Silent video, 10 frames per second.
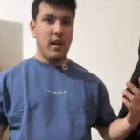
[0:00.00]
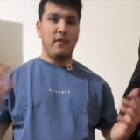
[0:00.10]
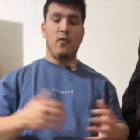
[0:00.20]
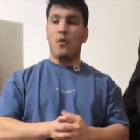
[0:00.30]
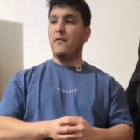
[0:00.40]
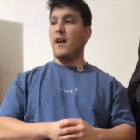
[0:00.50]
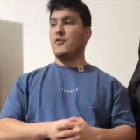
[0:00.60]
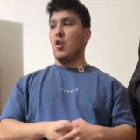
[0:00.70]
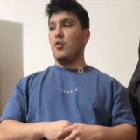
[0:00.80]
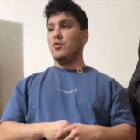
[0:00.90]
like four or five
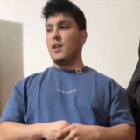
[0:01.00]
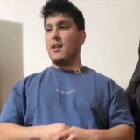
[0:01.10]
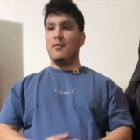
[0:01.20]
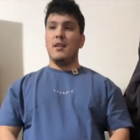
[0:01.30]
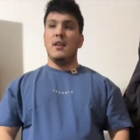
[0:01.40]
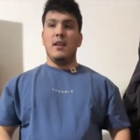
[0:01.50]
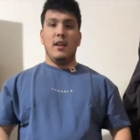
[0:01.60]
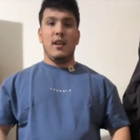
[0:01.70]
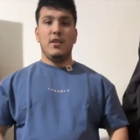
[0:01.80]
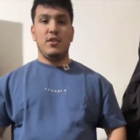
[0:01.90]
joggers now
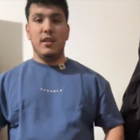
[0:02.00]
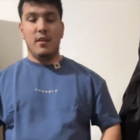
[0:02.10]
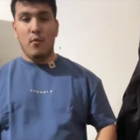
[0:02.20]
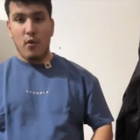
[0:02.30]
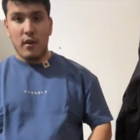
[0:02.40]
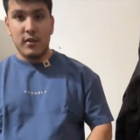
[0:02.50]
and I just needed more.